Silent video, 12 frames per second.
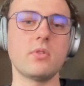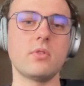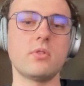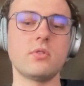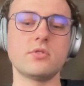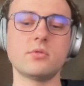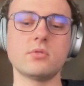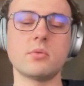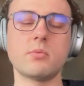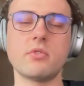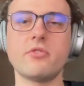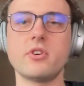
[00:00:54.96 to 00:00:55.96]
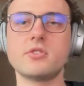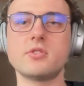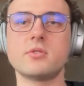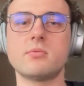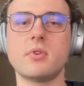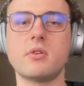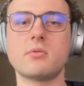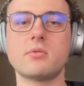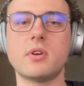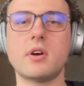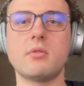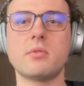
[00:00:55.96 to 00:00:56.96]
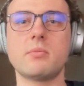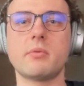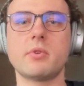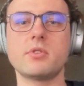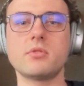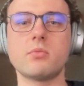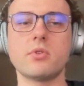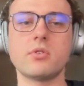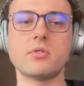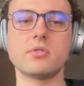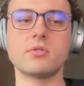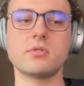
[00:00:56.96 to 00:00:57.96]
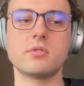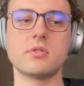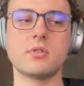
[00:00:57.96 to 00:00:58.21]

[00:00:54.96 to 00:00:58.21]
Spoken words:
There's still some rough edges around how the migration works.